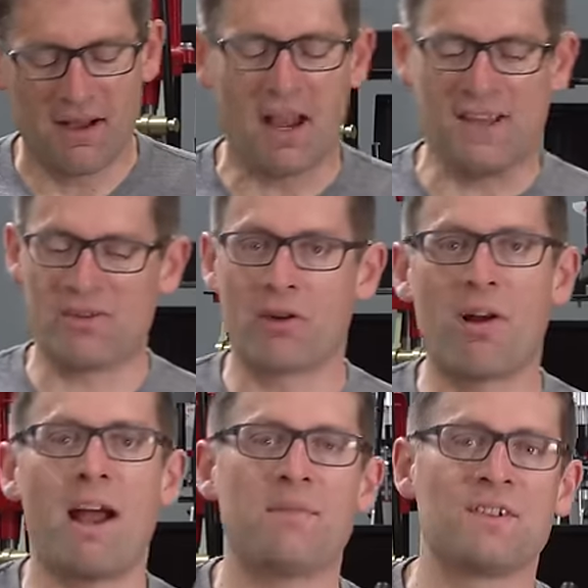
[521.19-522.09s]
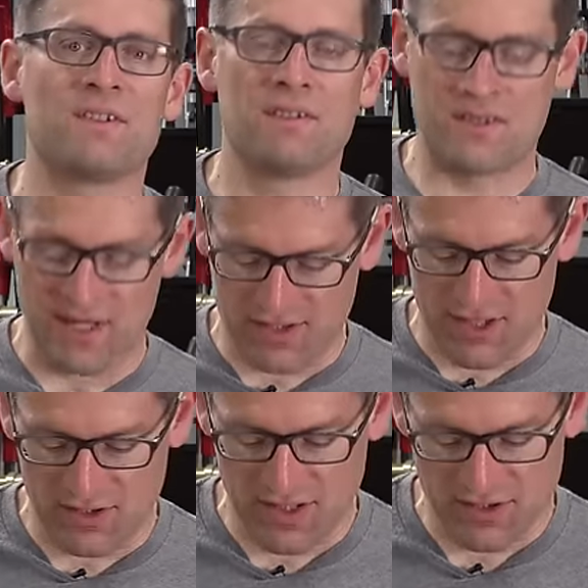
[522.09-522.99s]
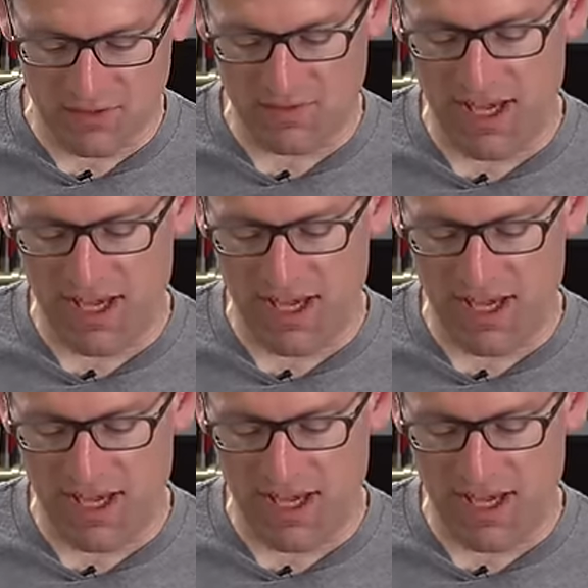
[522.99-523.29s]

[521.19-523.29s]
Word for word: Okay, so I grabbed a six inch digital